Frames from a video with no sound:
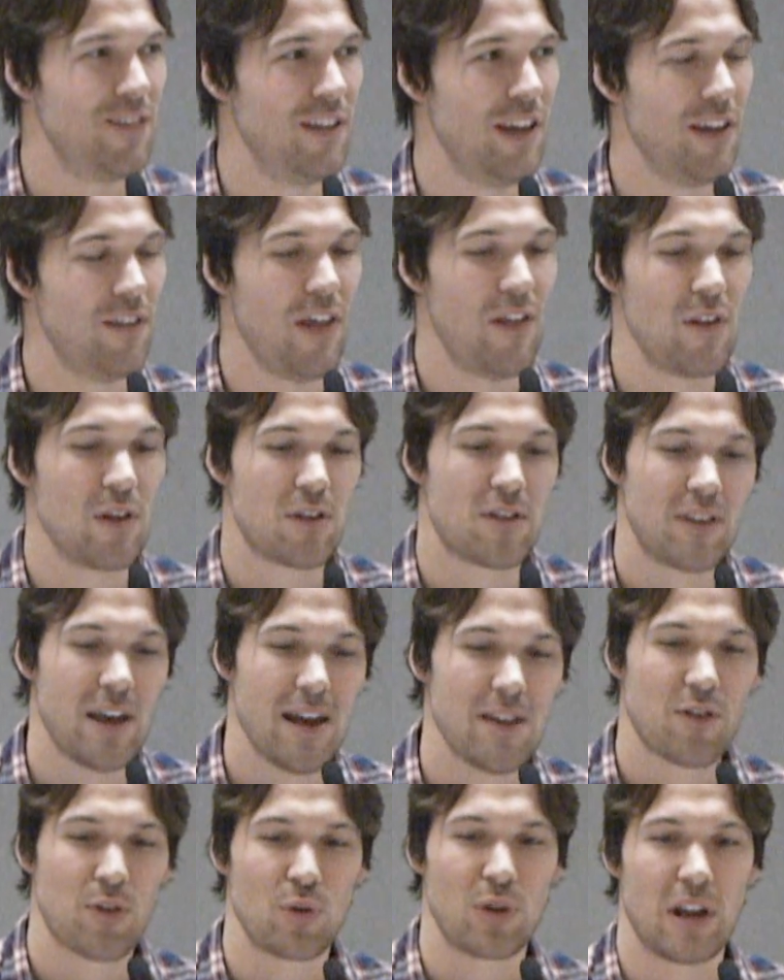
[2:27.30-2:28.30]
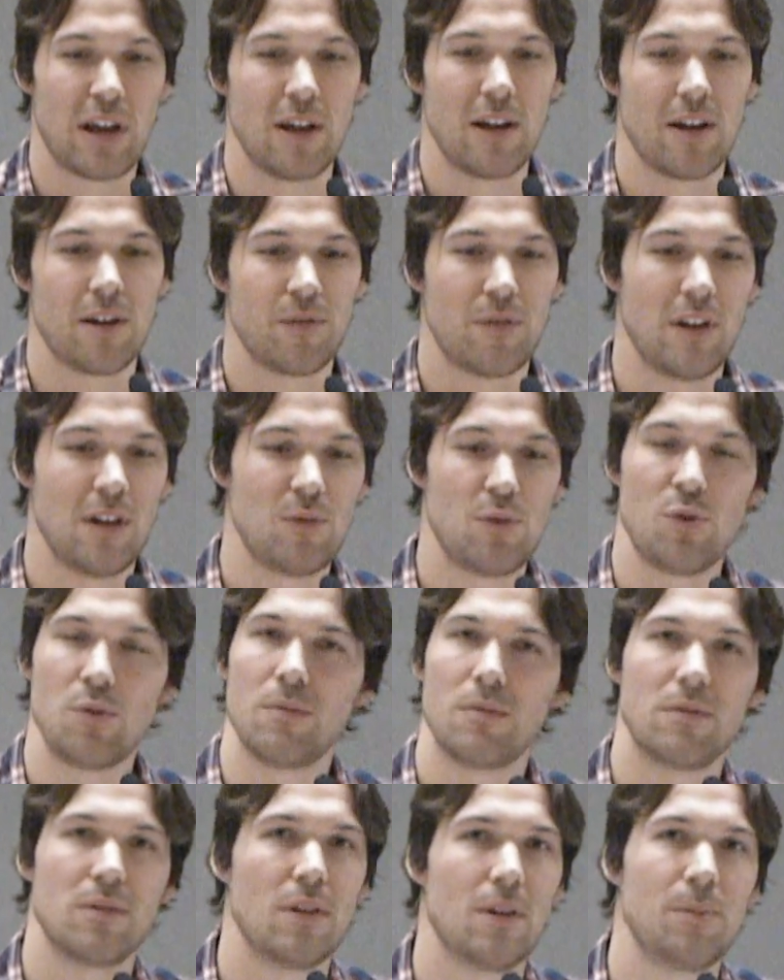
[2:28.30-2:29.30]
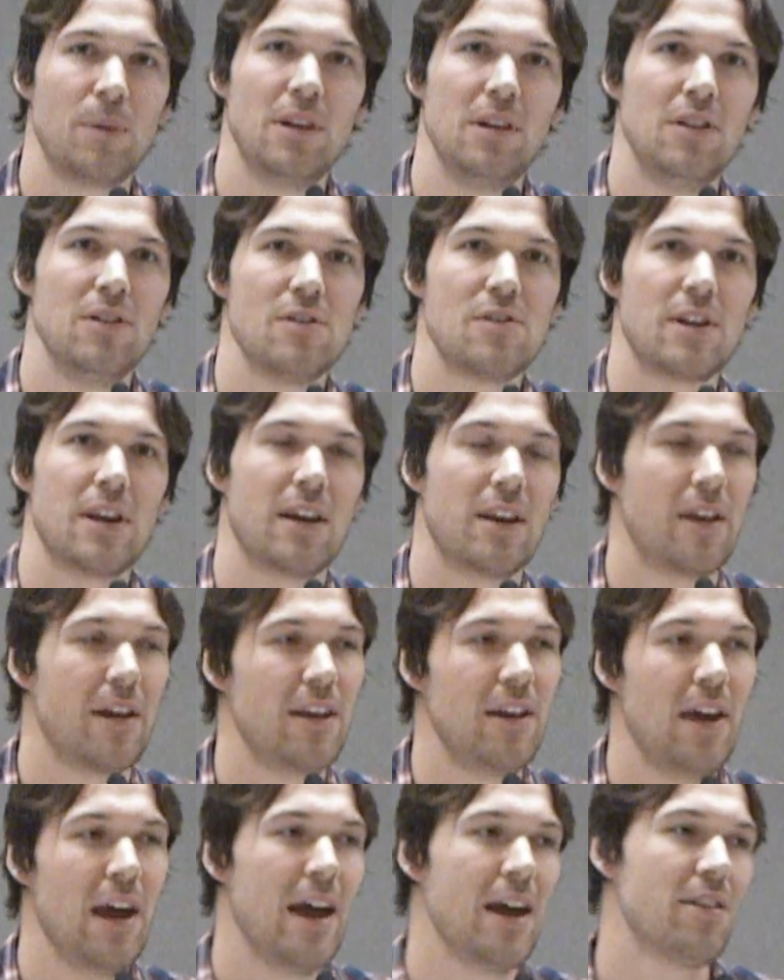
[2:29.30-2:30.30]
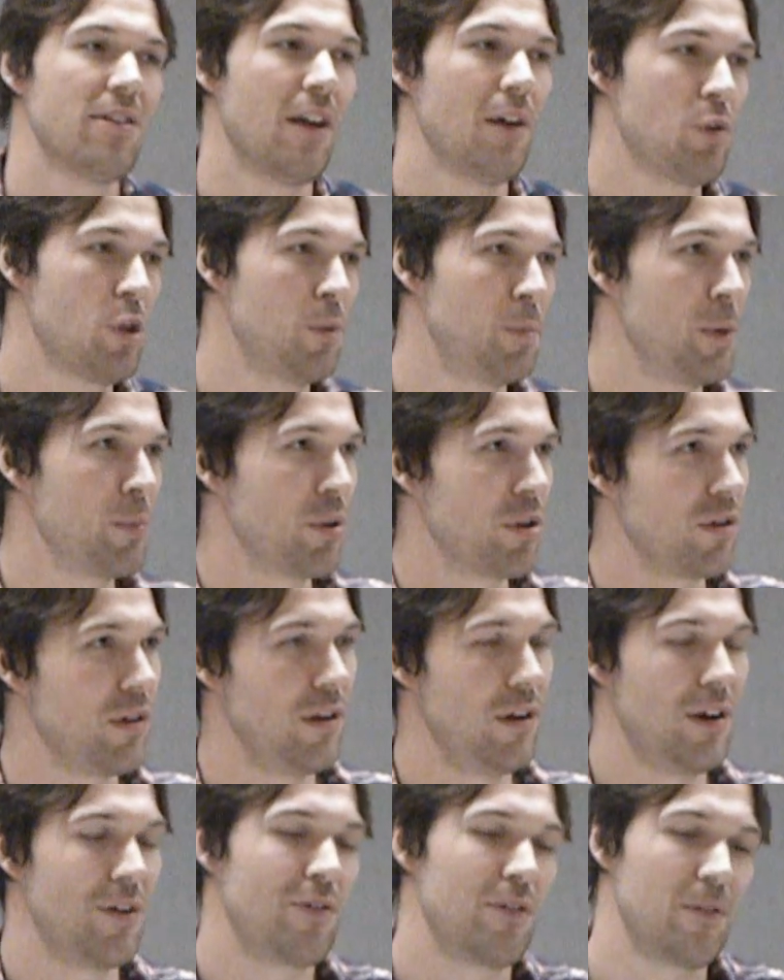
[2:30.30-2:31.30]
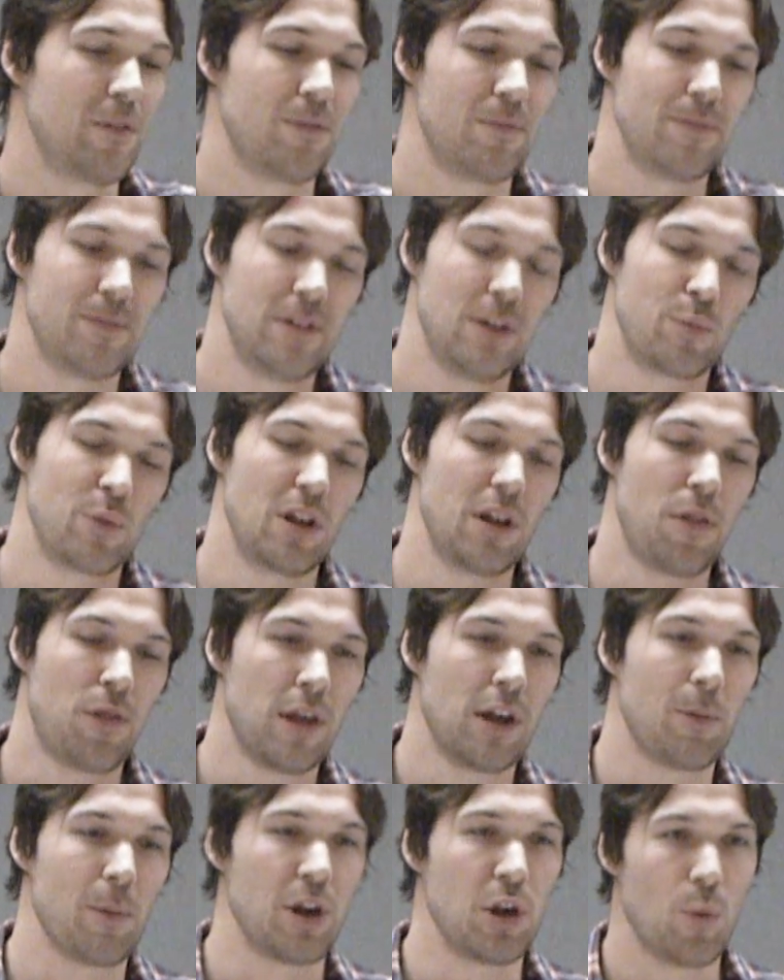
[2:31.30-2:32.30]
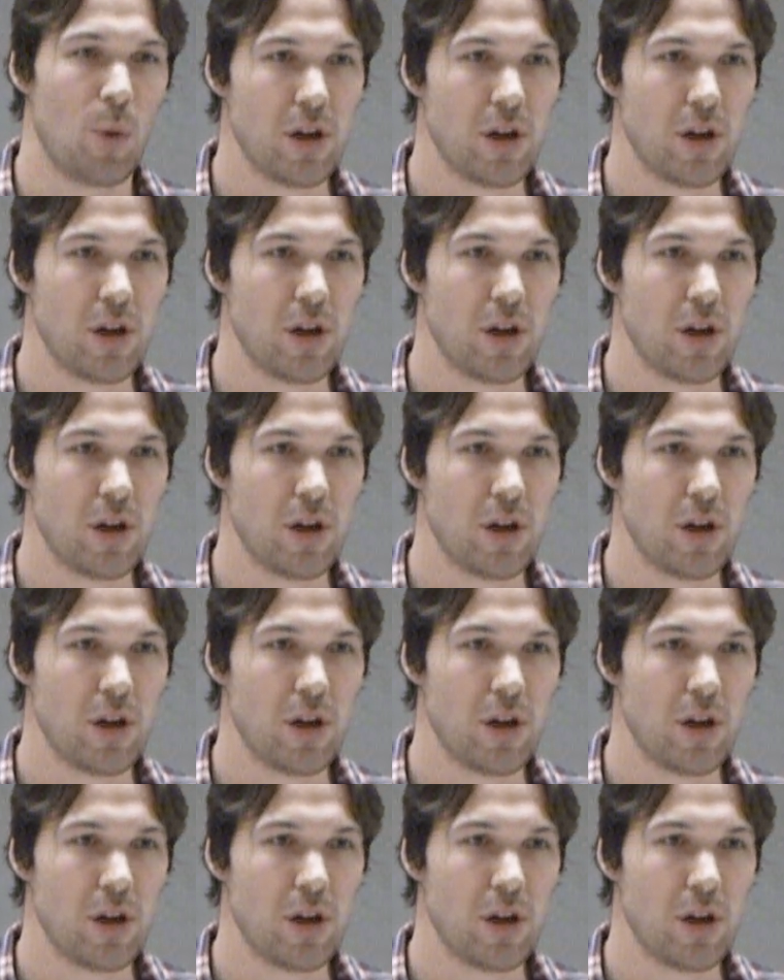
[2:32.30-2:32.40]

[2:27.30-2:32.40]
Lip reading: And then the sets are like, and you just gotta, you have stuff that people, you never really think about.